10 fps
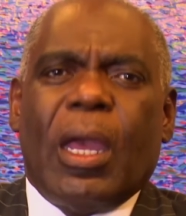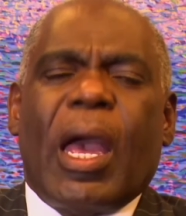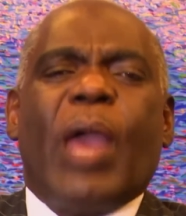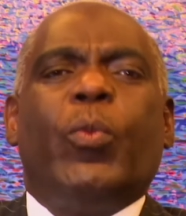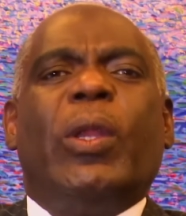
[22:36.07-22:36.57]

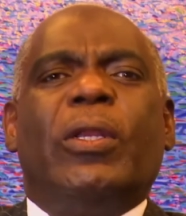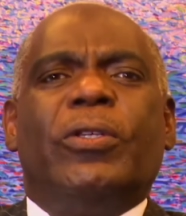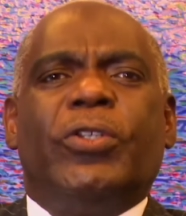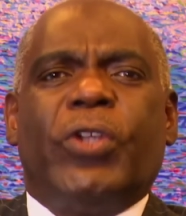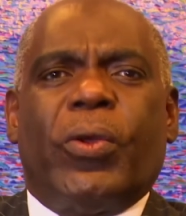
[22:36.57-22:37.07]
I'm Wendell
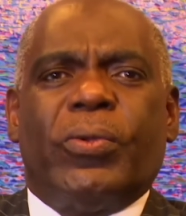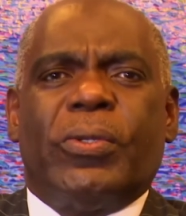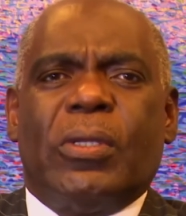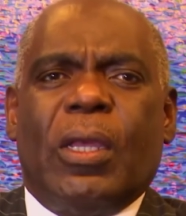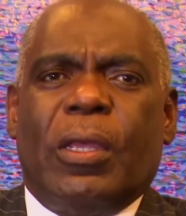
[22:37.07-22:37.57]

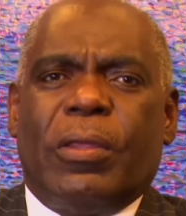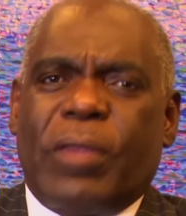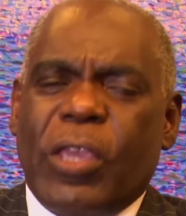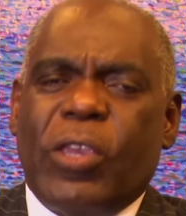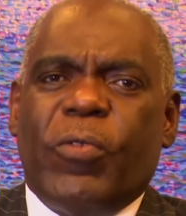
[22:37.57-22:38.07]
Jones.
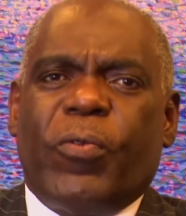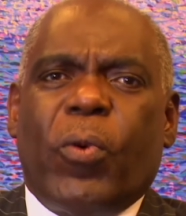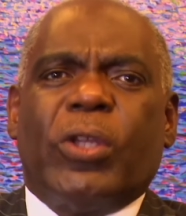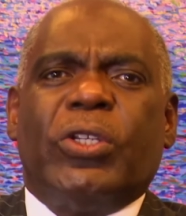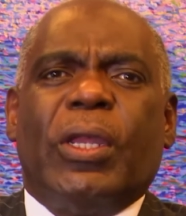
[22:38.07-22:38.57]
Thank you for
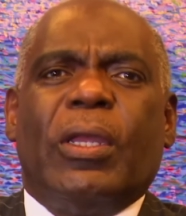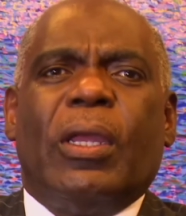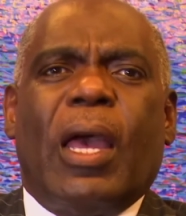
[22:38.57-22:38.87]
watching